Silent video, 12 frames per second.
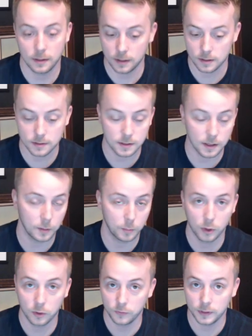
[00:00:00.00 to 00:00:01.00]
it's not
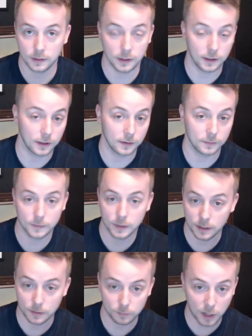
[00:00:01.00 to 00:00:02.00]
perfect, and
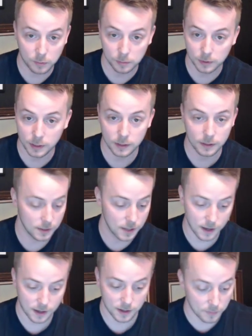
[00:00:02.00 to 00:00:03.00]

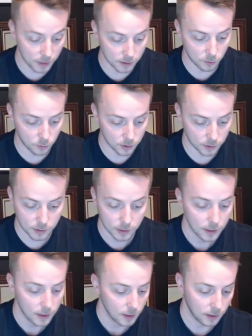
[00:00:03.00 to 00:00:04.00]
it might not work
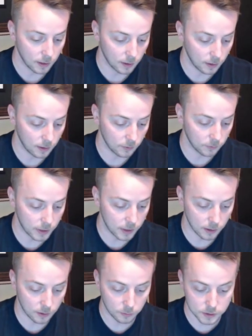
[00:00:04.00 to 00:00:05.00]
right
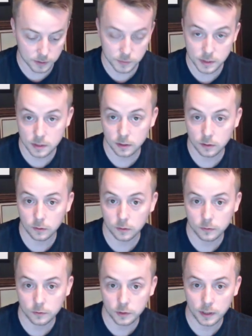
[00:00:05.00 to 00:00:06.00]
now because I'm still
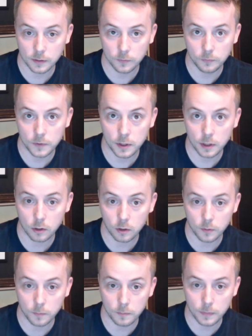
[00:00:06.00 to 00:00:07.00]
trying to figure out all
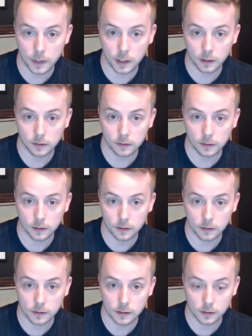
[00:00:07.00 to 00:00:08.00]
the math
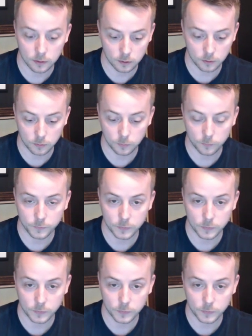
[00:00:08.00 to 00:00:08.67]
and get it all